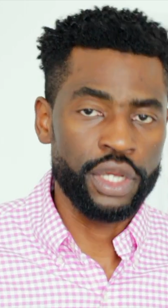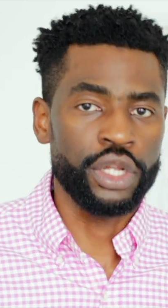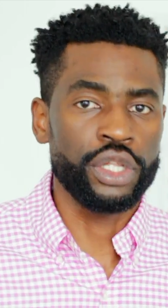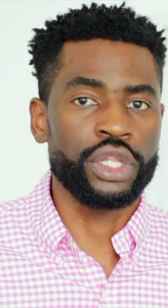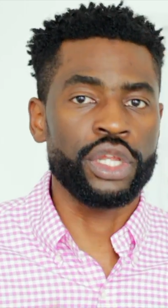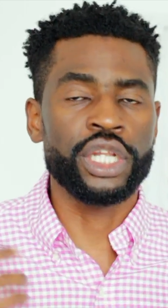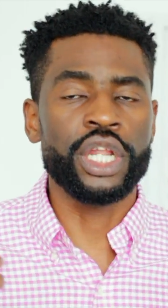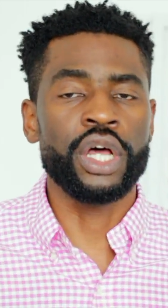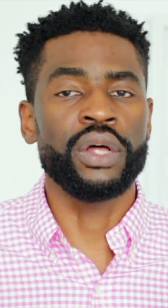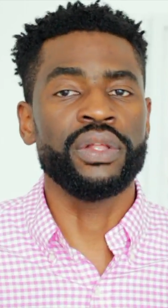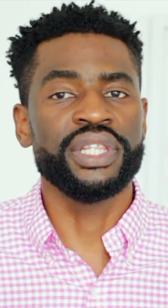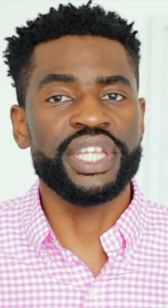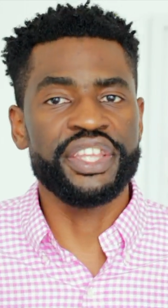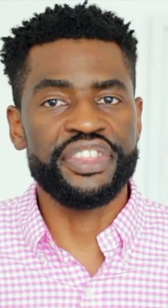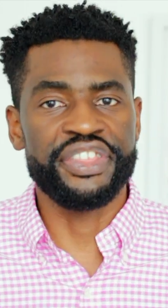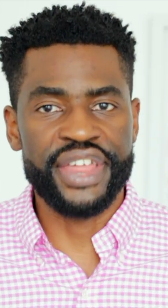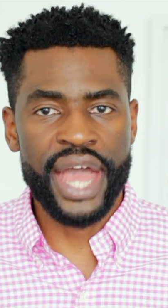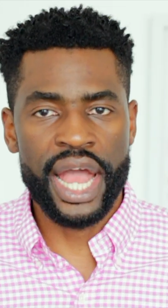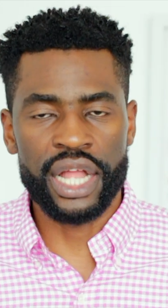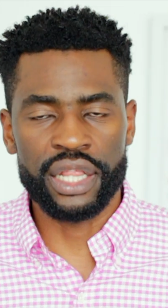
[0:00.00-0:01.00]
Not only
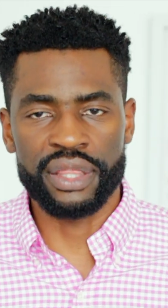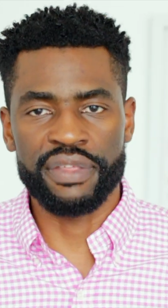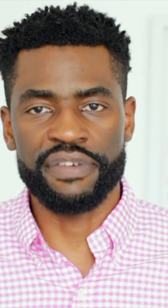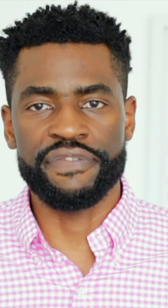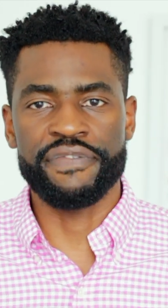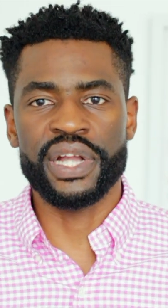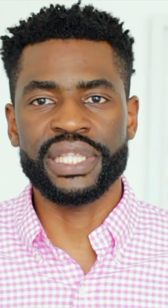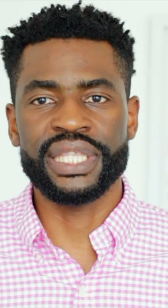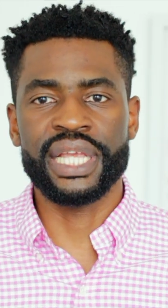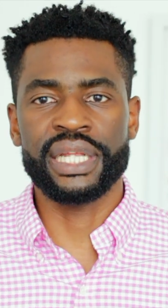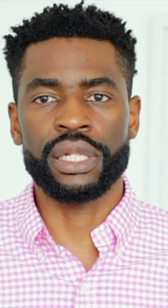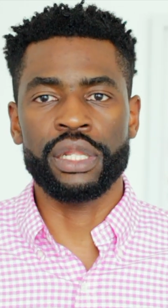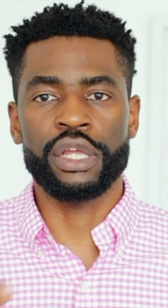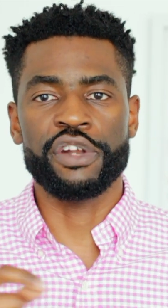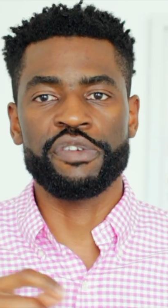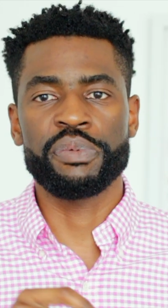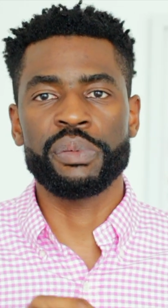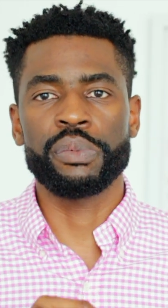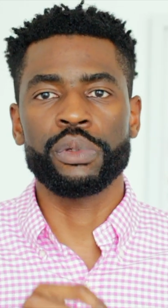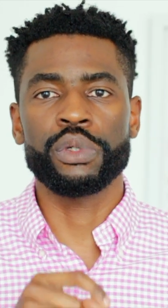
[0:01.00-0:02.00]
that, the fact that a lot
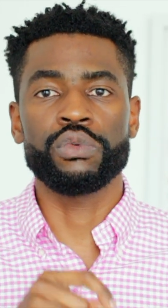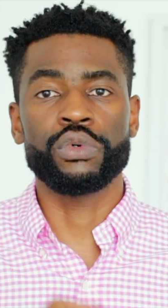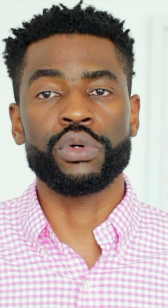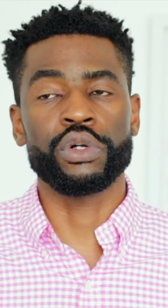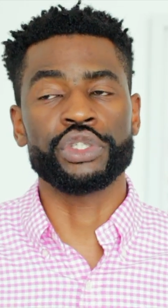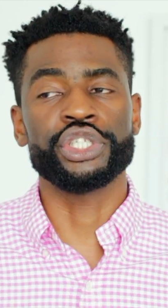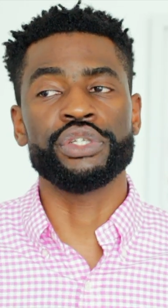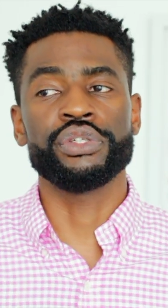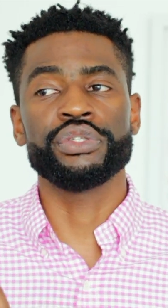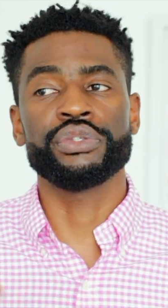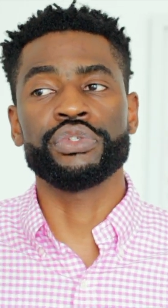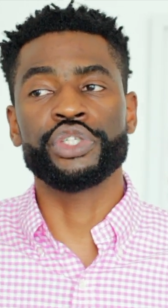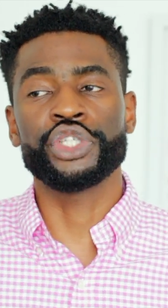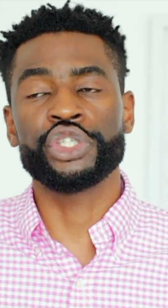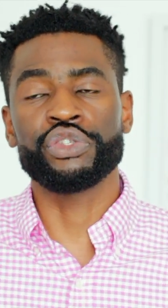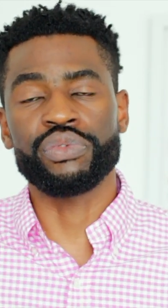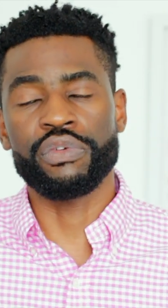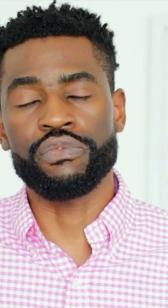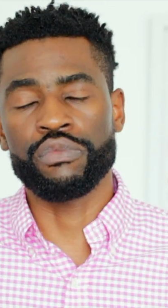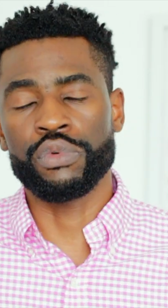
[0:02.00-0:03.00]
of people will continue to
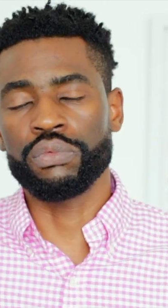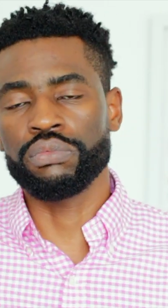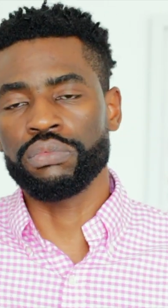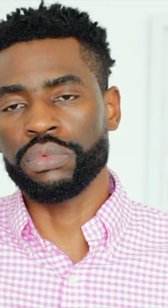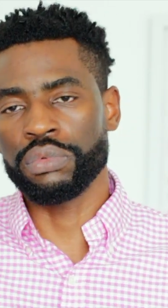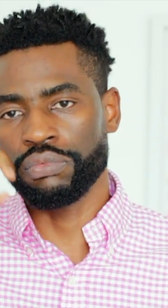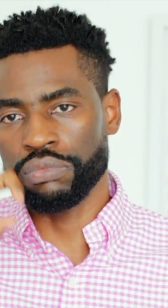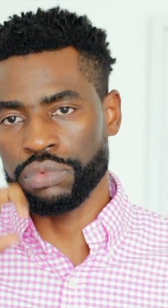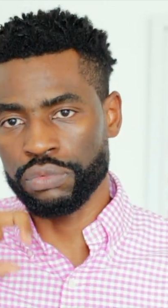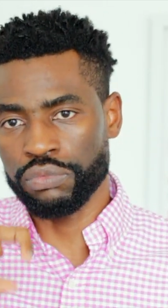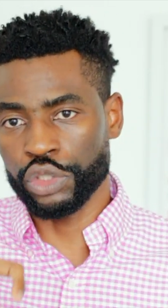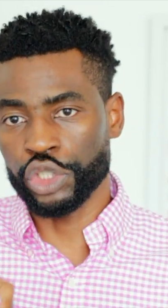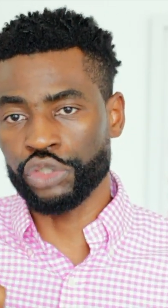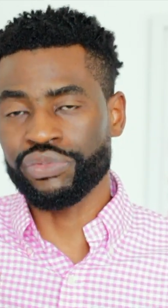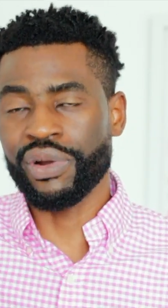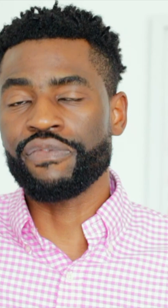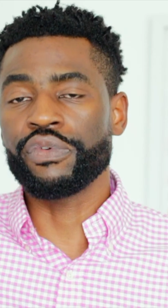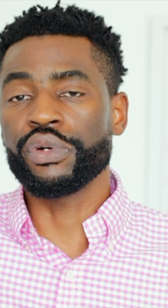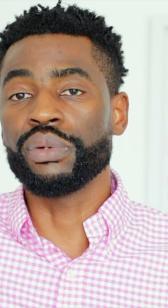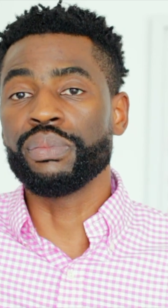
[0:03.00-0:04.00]
tr will, will, will
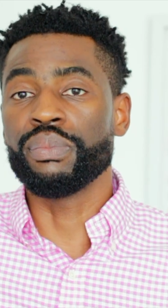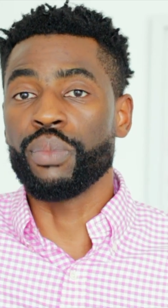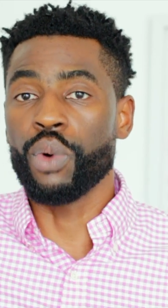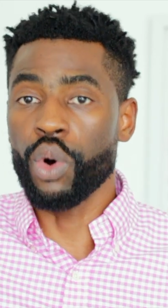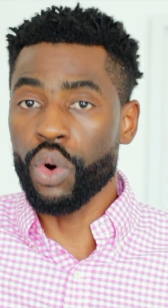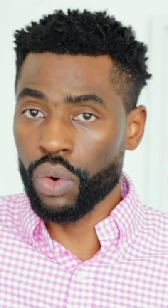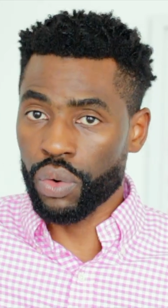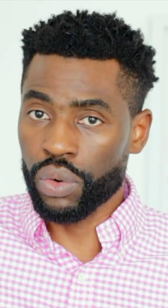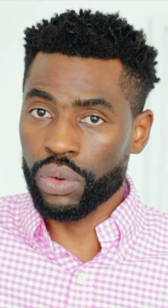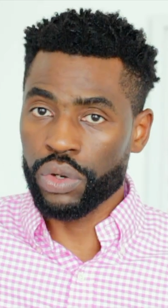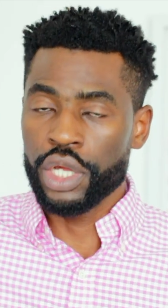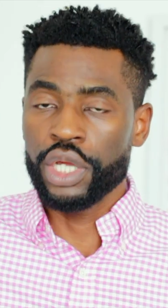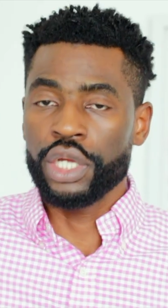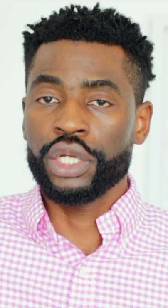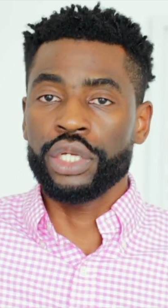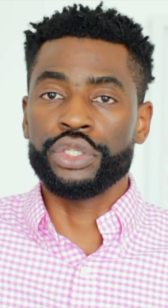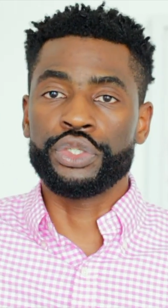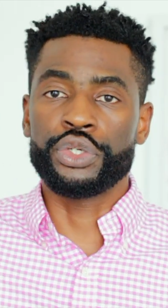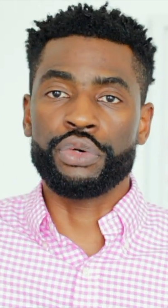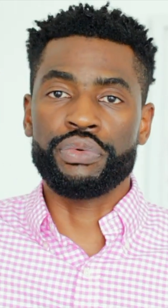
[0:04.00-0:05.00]
travel more
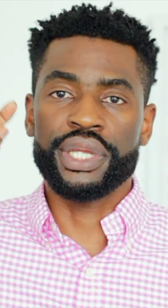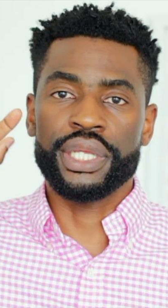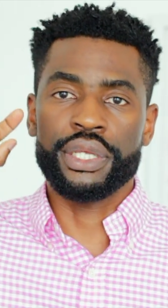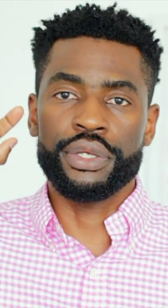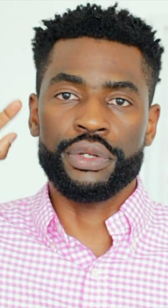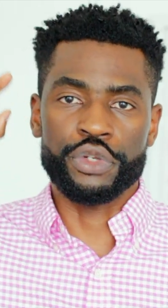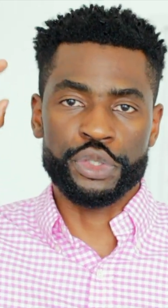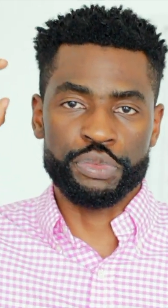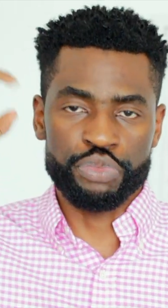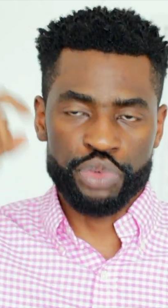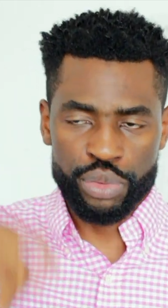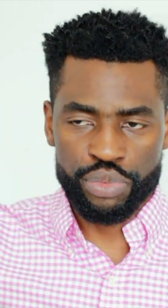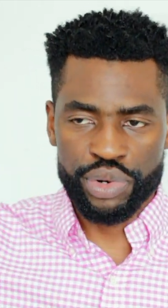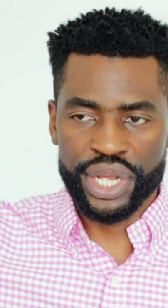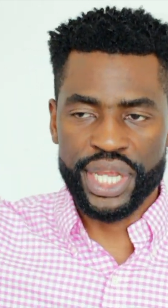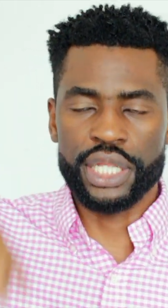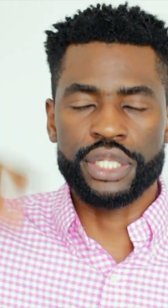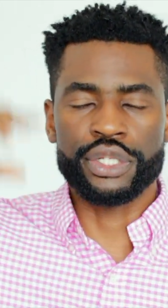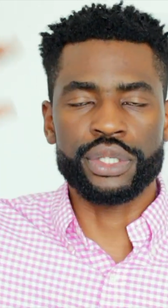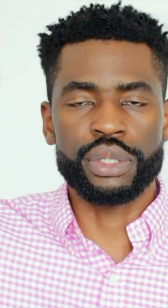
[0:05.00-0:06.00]
during, you know, spring
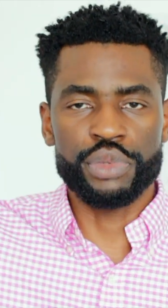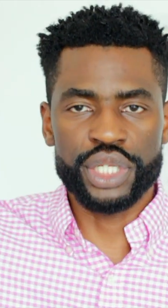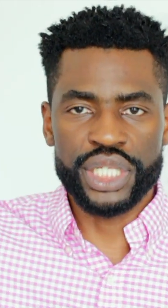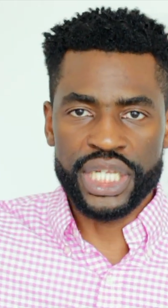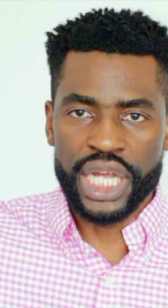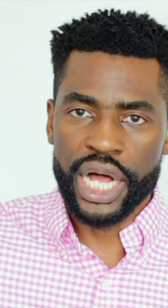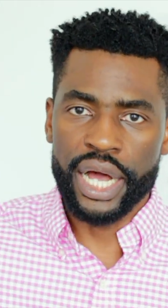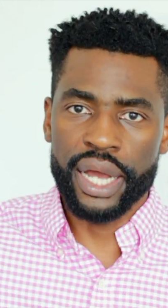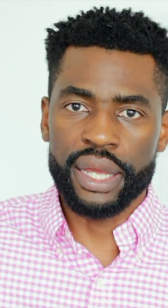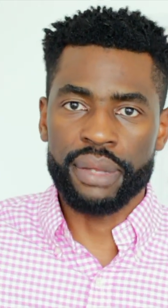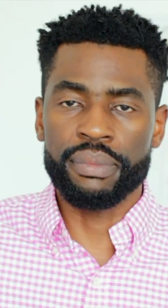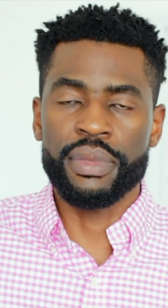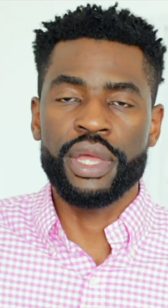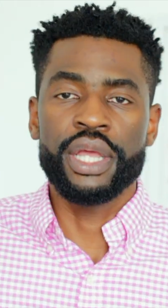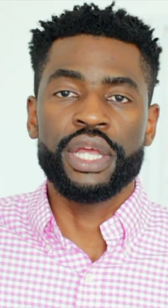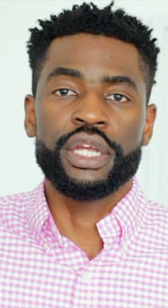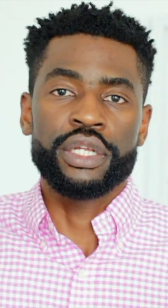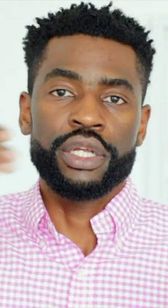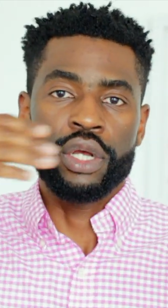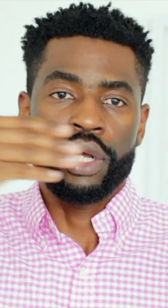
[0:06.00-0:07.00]
break and summertime,
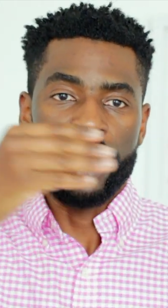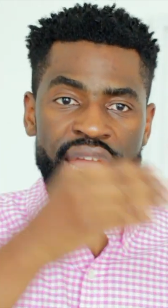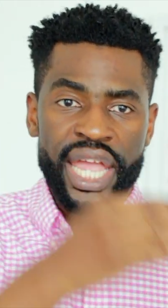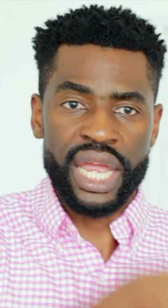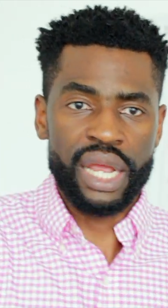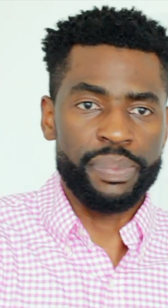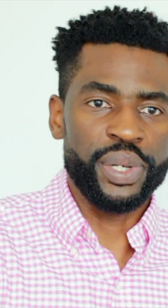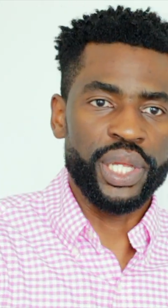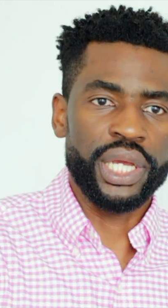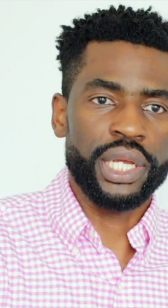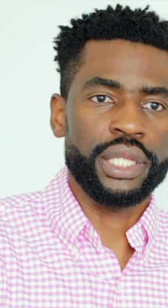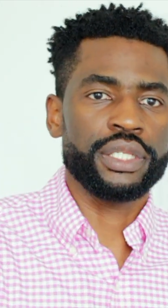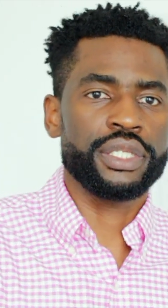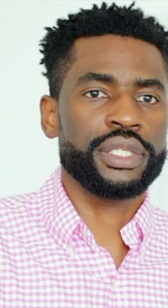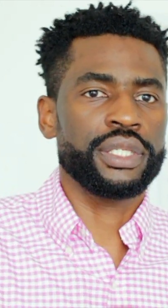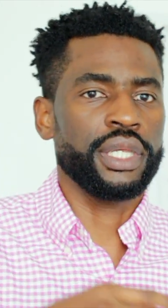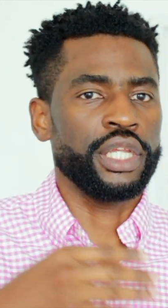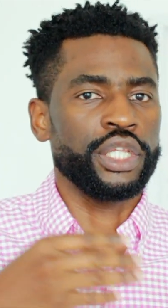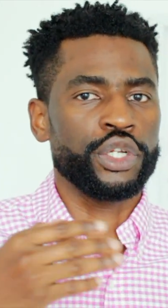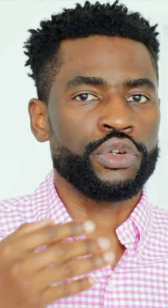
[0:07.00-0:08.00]

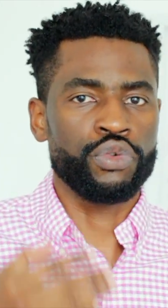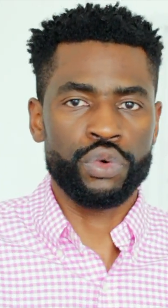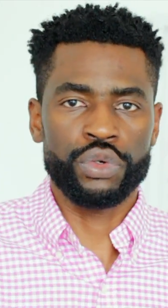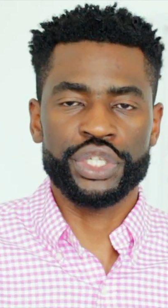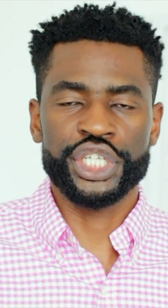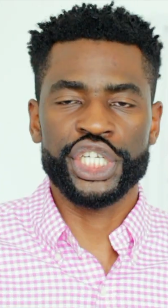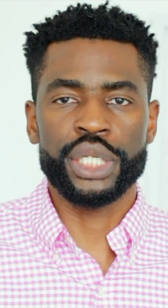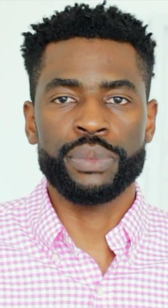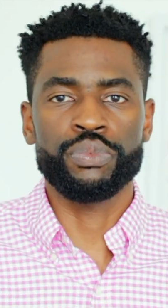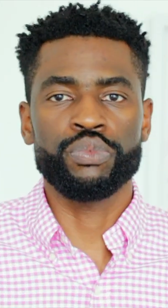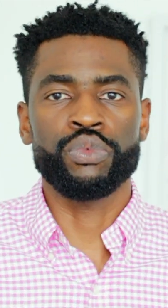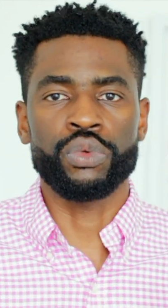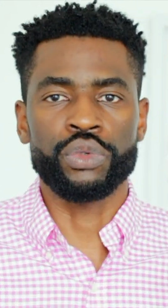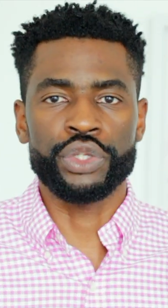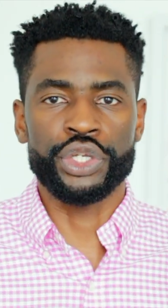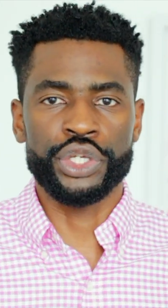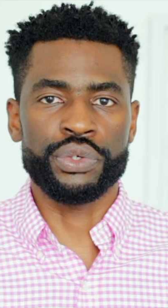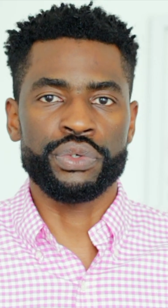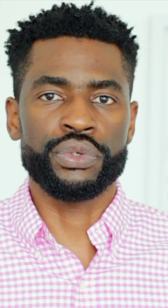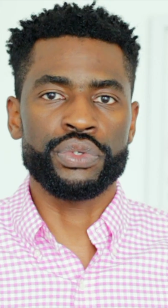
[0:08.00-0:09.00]
airplanes and cruise ship will
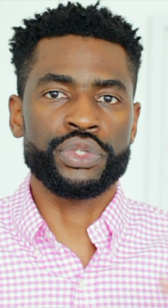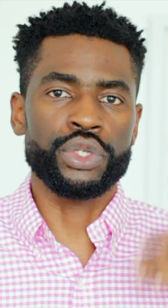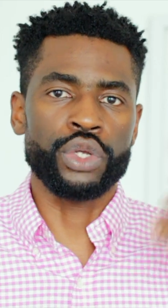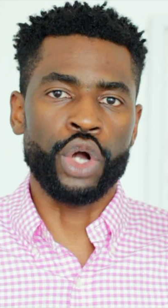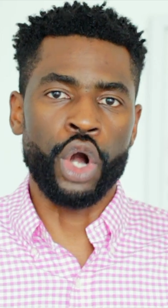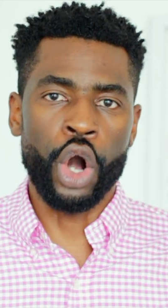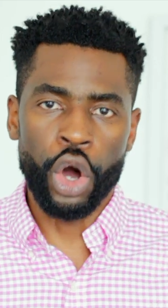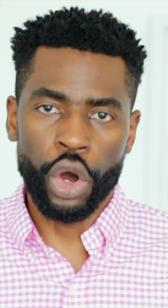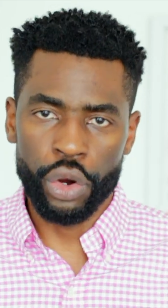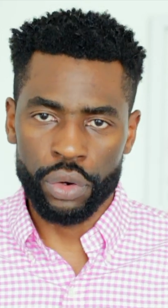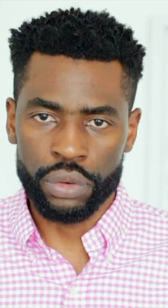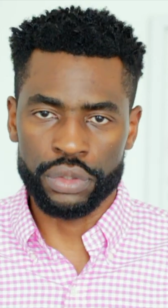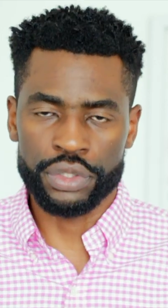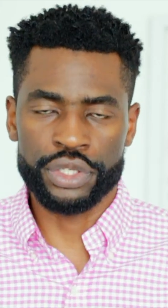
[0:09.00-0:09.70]
use oil.